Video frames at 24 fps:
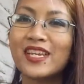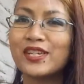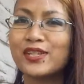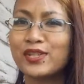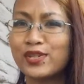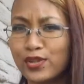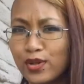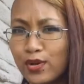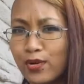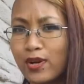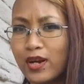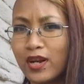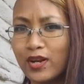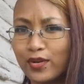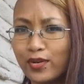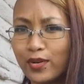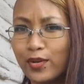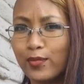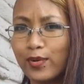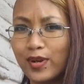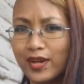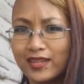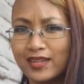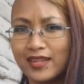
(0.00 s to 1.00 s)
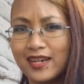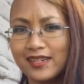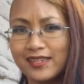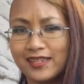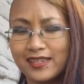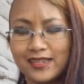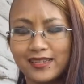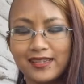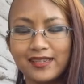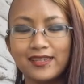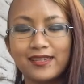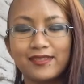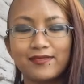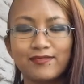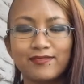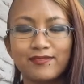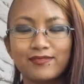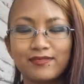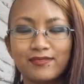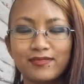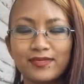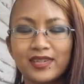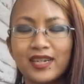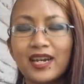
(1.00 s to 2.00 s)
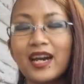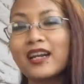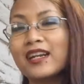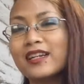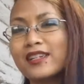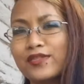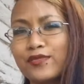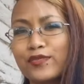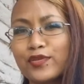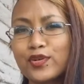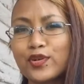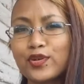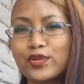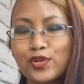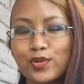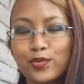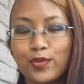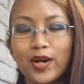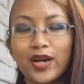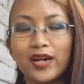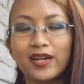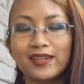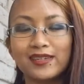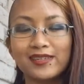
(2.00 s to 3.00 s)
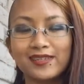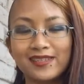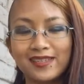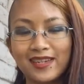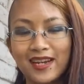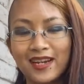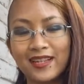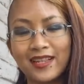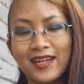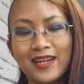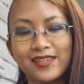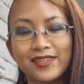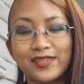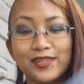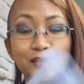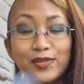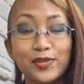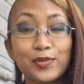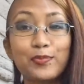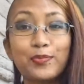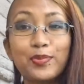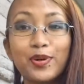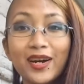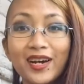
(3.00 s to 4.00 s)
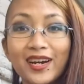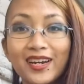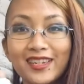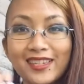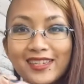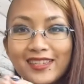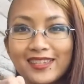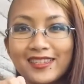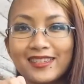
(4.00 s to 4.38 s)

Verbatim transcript: So I already wear glasses. Kind of difficult to wear sunglasses, but